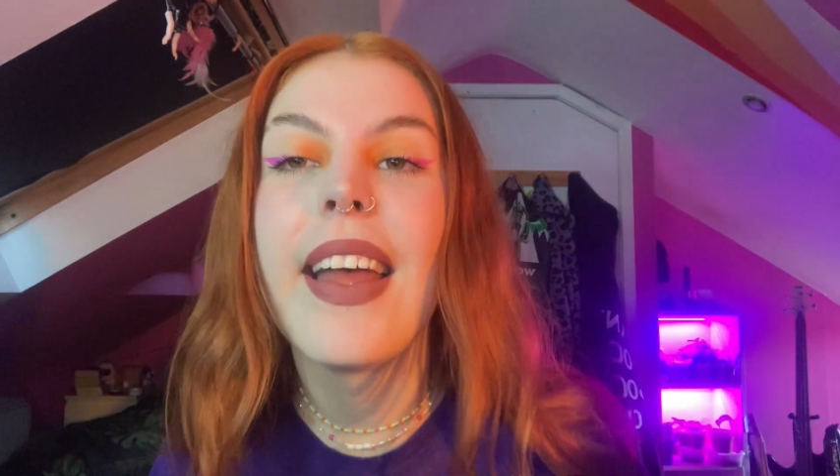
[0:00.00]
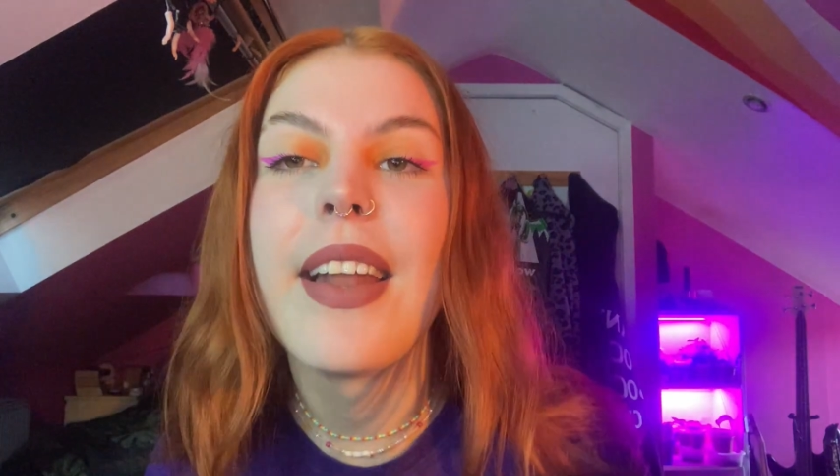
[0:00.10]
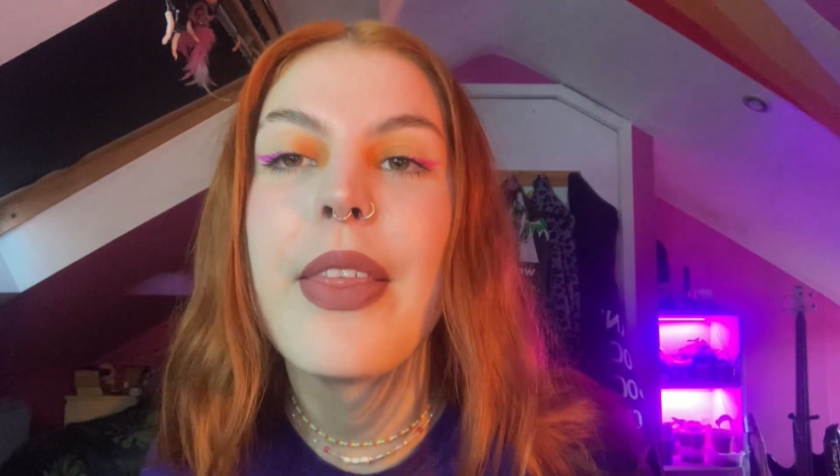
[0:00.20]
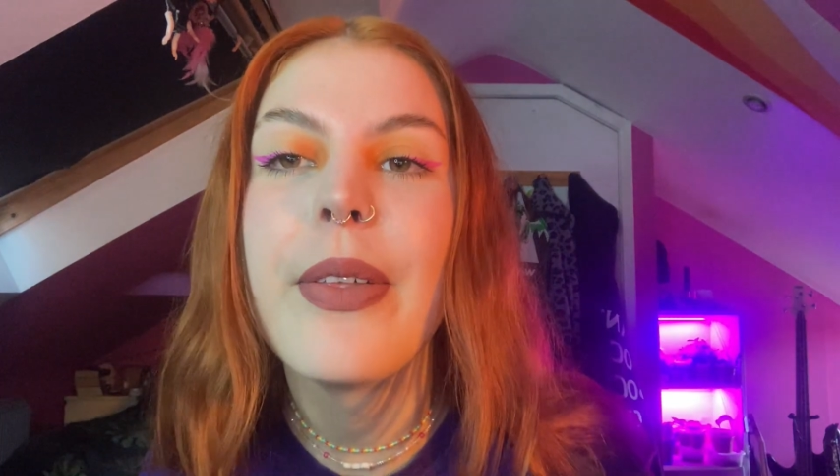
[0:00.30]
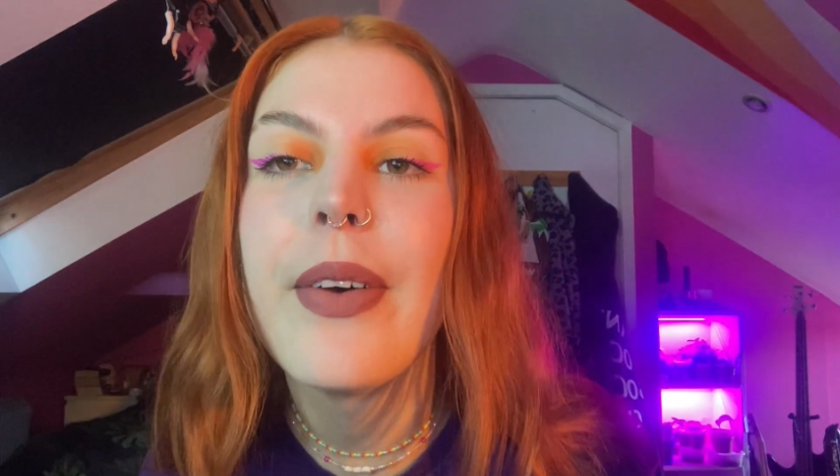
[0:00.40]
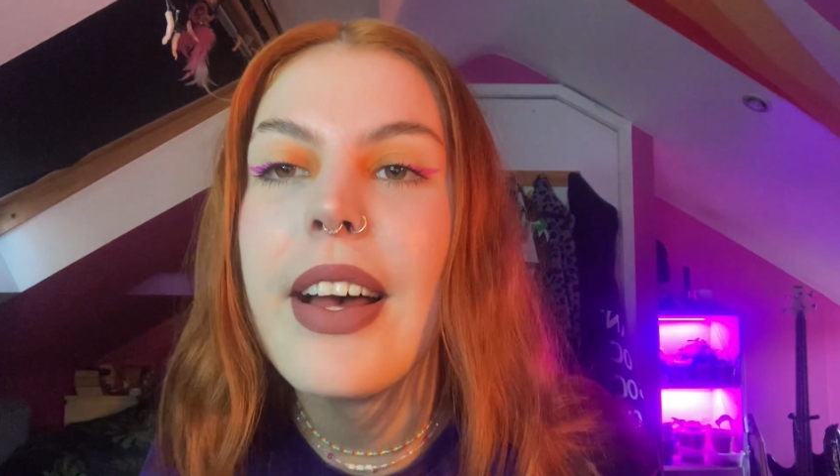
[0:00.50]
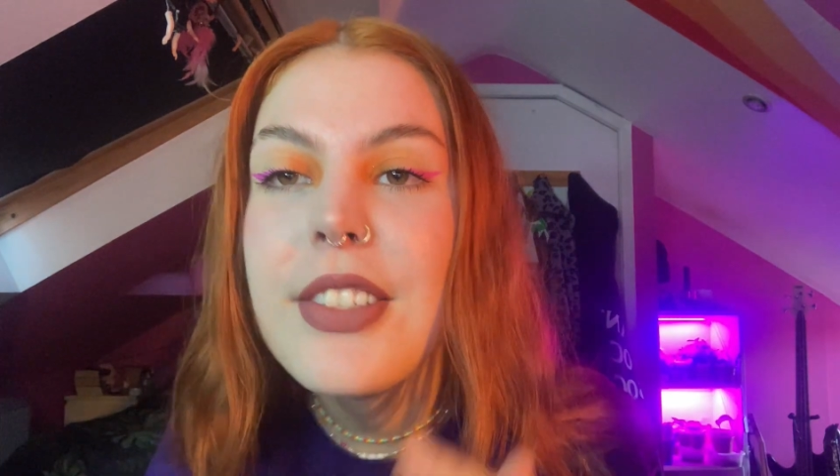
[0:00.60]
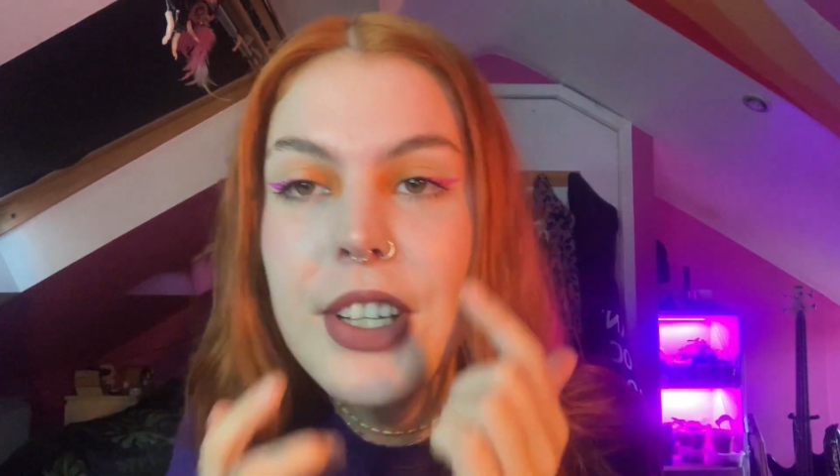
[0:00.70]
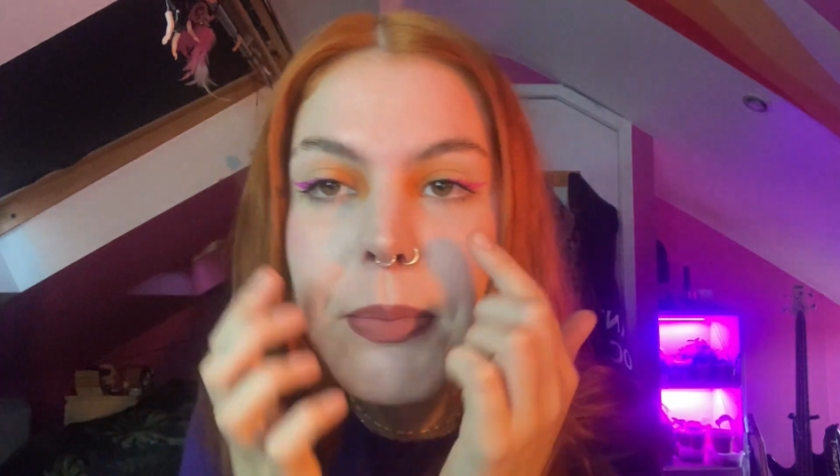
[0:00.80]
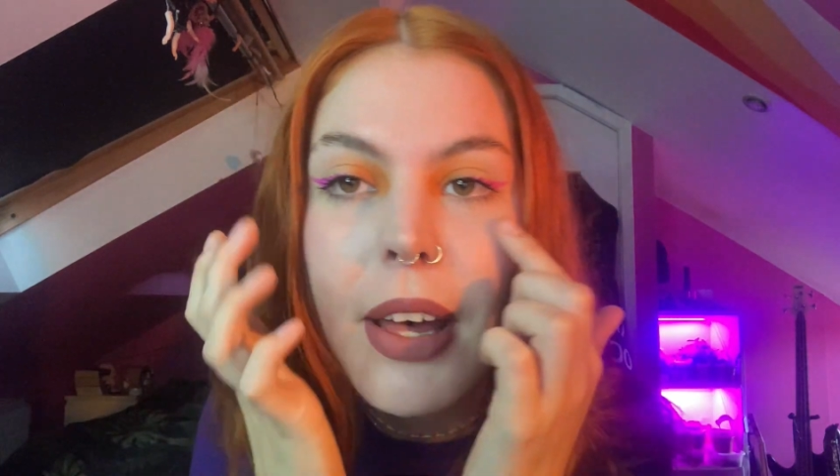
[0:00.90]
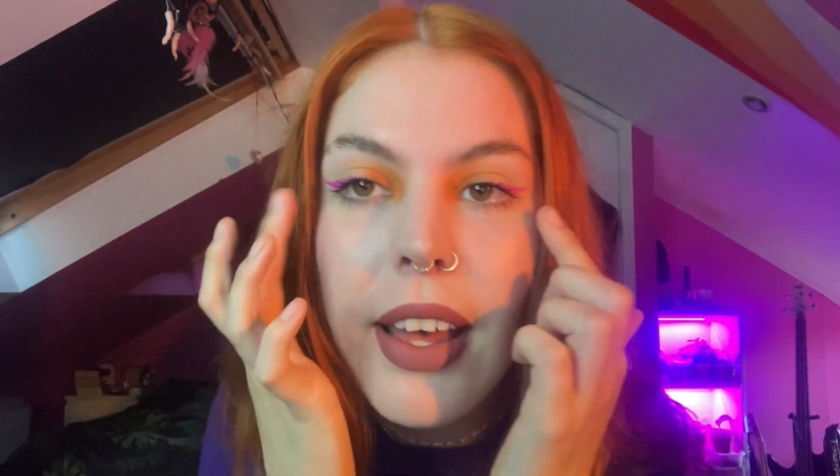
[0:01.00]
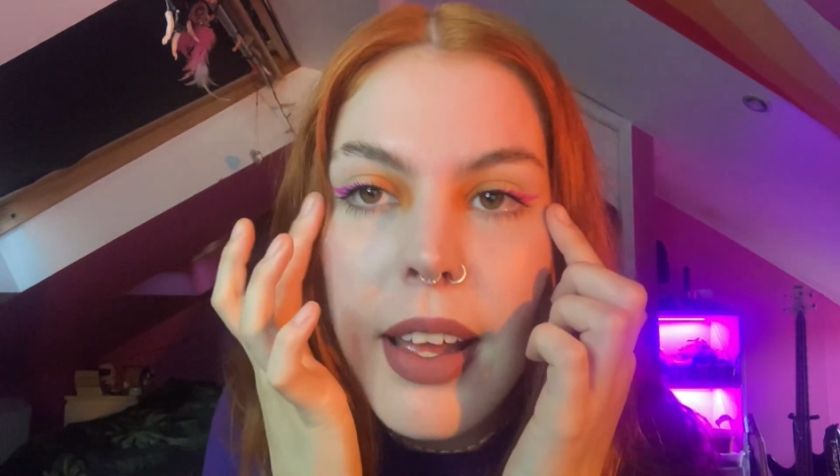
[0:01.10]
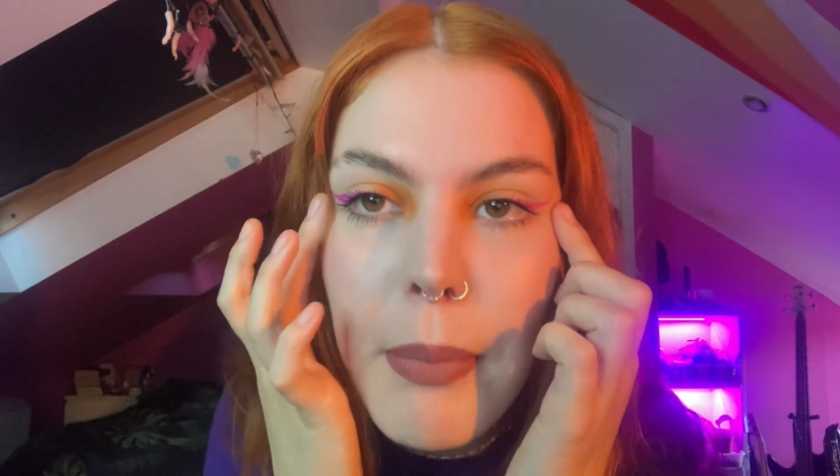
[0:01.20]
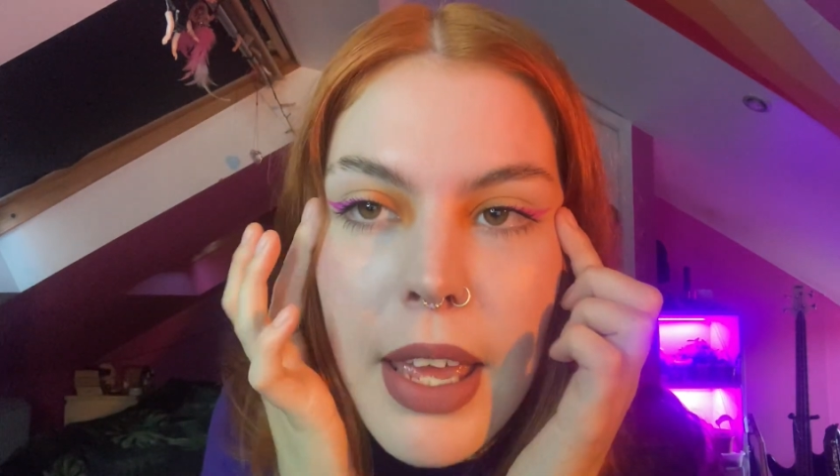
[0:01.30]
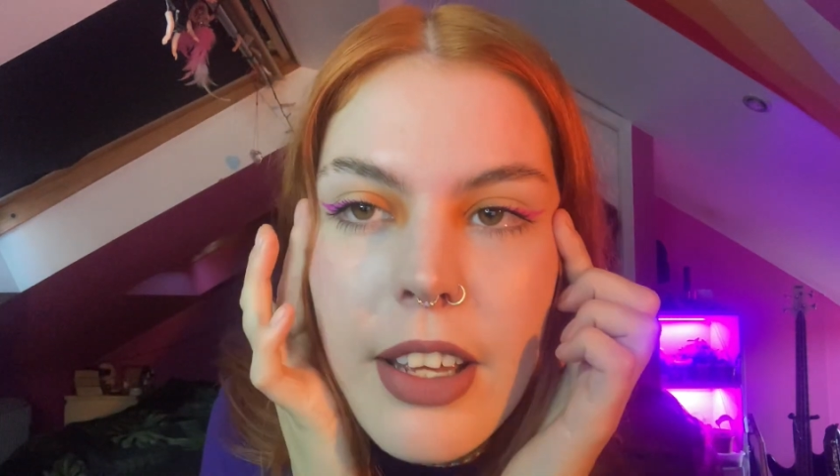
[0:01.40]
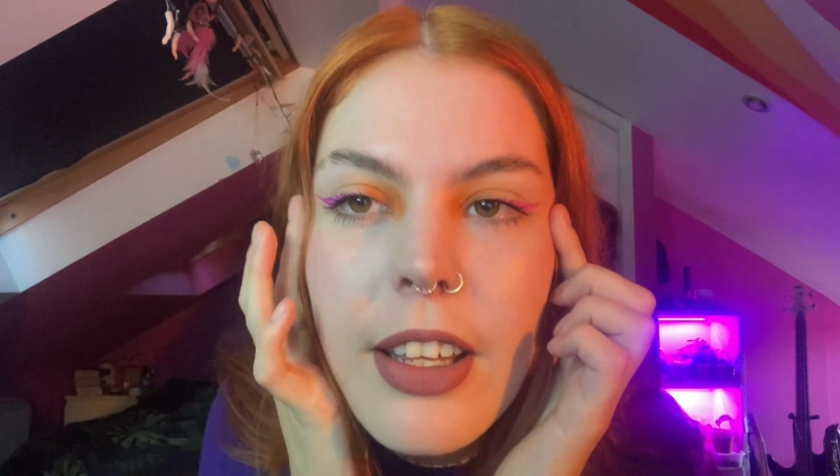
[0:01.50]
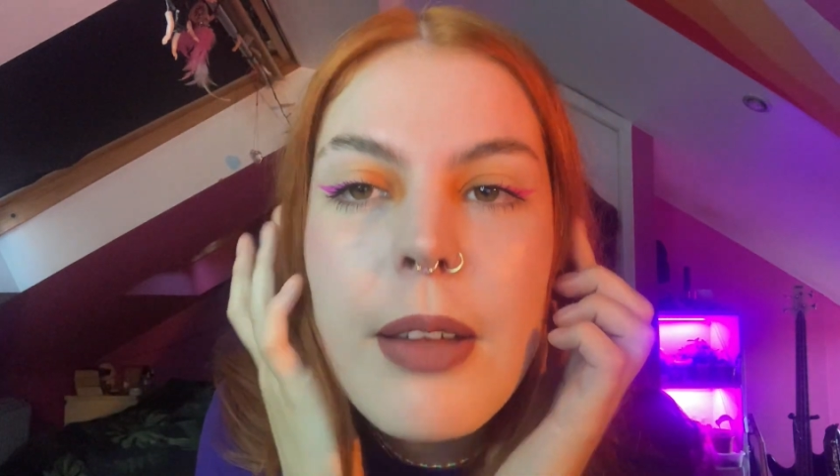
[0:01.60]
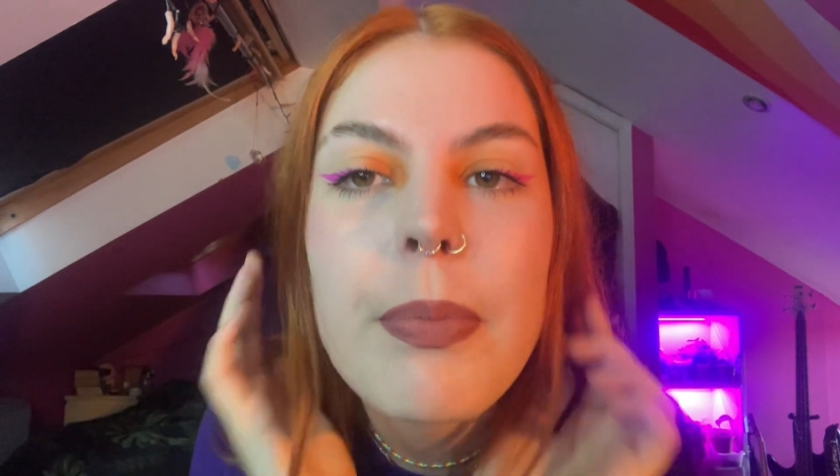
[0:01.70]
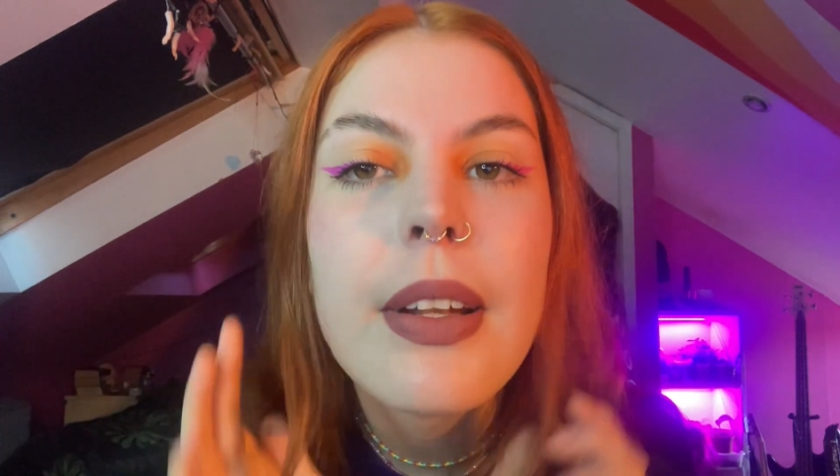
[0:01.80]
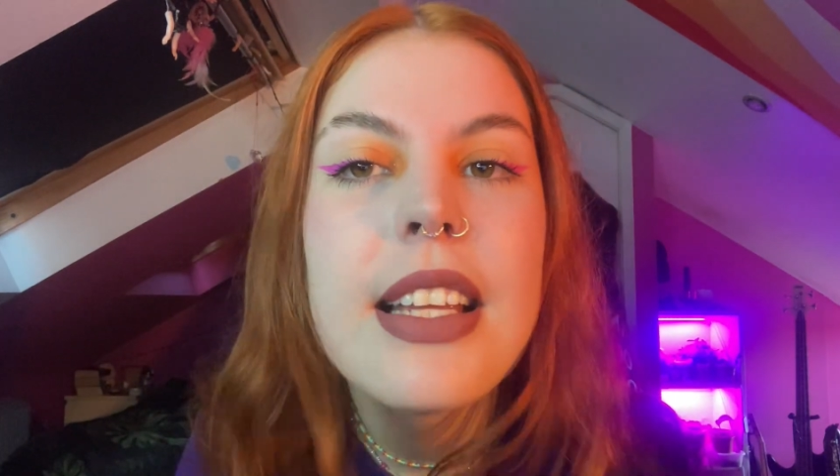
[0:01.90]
and I thought I'd do my makeup